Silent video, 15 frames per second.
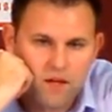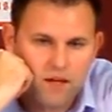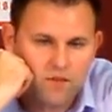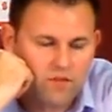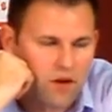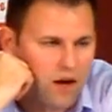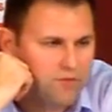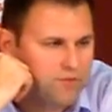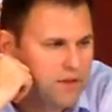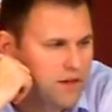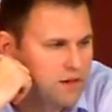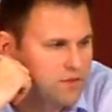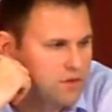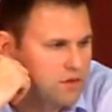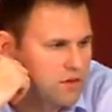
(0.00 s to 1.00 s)
his off
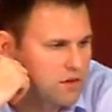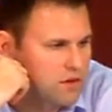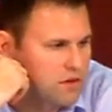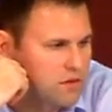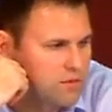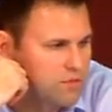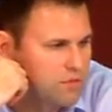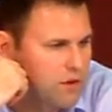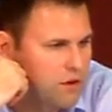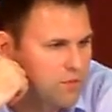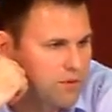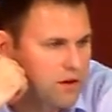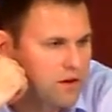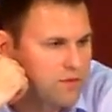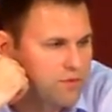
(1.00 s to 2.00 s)
days are
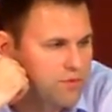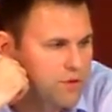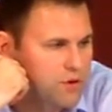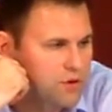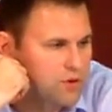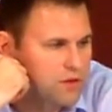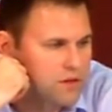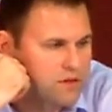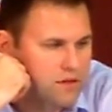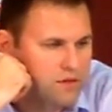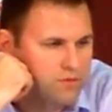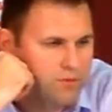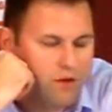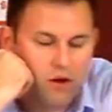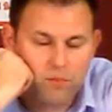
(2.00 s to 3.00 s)
very few
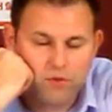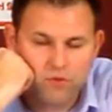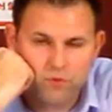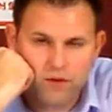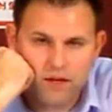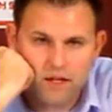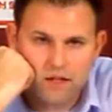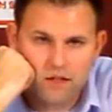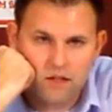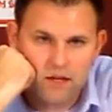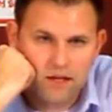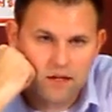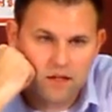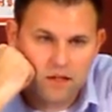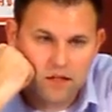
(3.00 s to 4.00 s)
and far between,
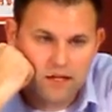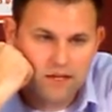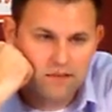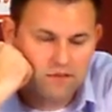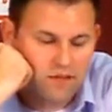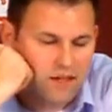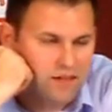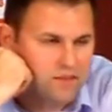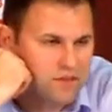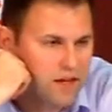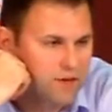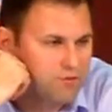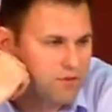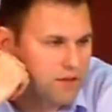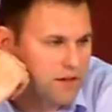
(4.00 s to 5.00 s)
and he's
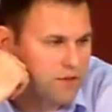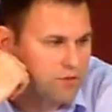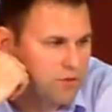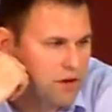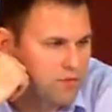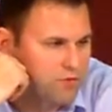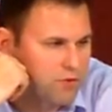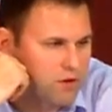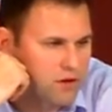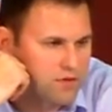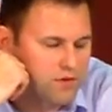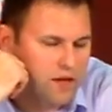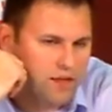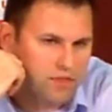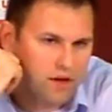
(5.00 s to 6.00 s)
definitely a threat for
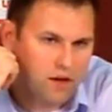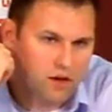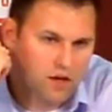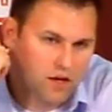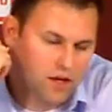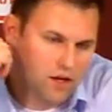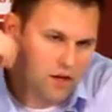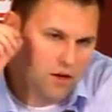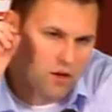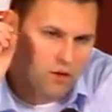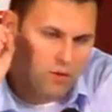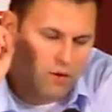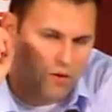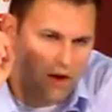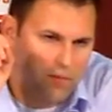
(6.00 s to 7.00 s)
us. And I thought
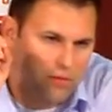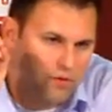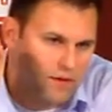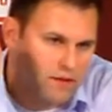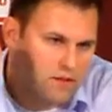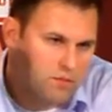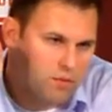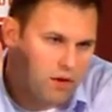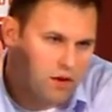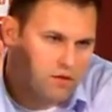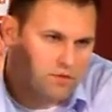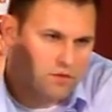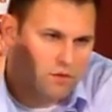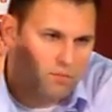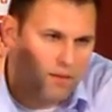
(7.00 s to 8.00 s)
we were able to get the ball
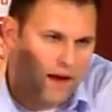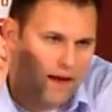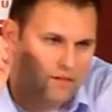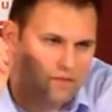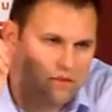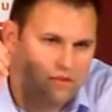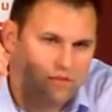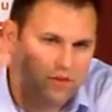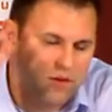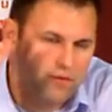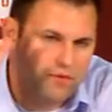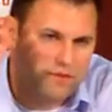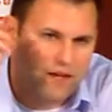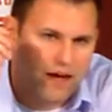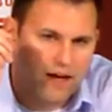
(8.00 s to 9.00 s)
to the basket
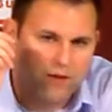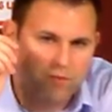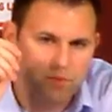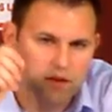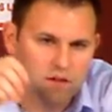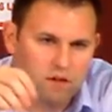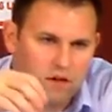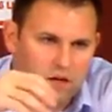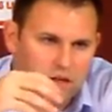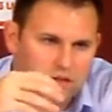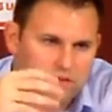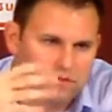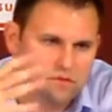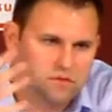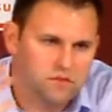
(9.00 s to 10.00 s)
several times
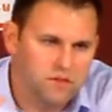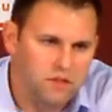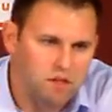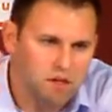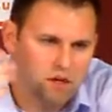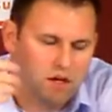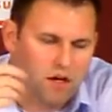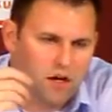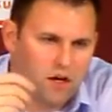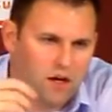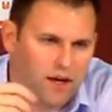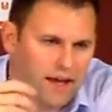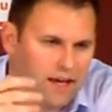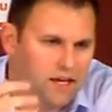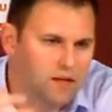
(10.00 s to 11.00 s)
because
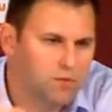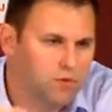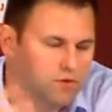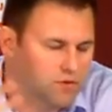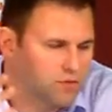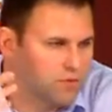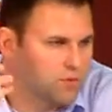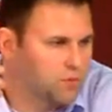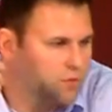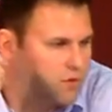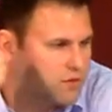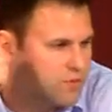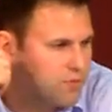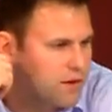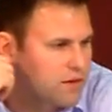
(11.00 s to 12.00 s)
A&M was
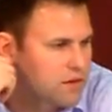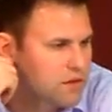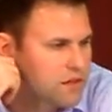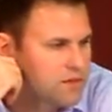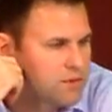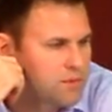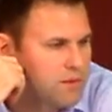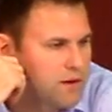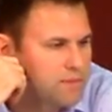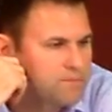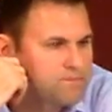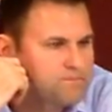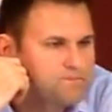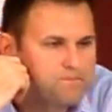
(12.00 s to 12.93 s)
afraid to leave him there.